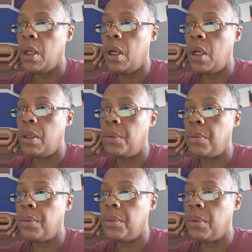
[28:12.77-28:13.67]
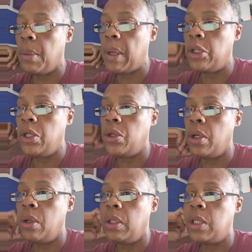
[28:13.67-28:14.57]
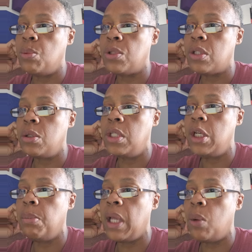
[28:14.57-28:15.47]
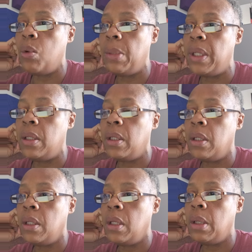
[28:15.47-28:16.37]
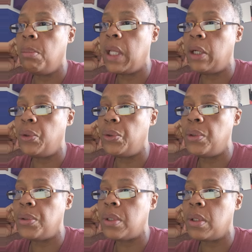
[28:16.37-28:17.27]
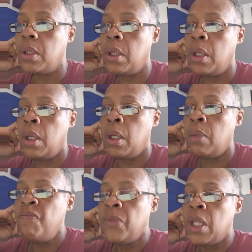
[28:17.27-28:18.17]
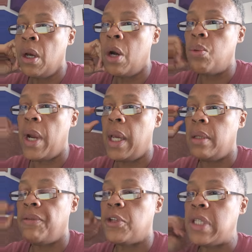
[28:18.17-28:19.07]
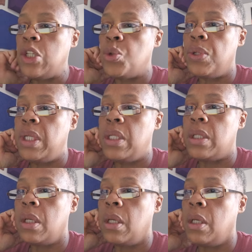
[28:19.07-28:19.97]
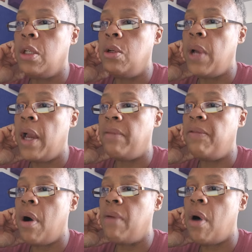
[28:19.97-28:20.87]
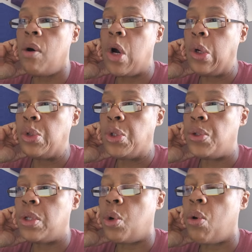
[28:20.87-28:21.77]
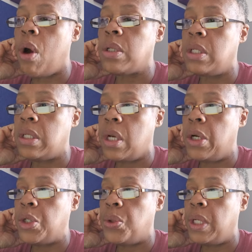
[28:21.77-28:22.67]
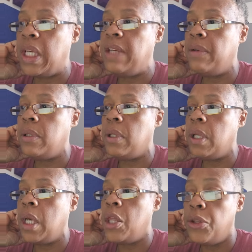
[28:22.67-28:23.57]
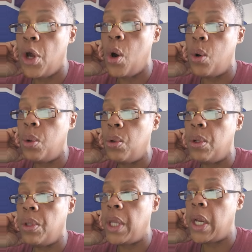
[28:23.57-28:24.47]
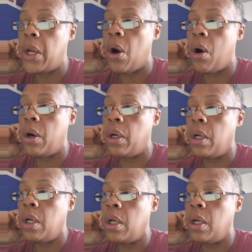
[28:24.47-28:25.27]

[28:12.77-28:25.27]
about a year ago, and it was to Dear Black Women and Black Girls. All right. For centuries, you have evolved all cultures across this country, and even though there are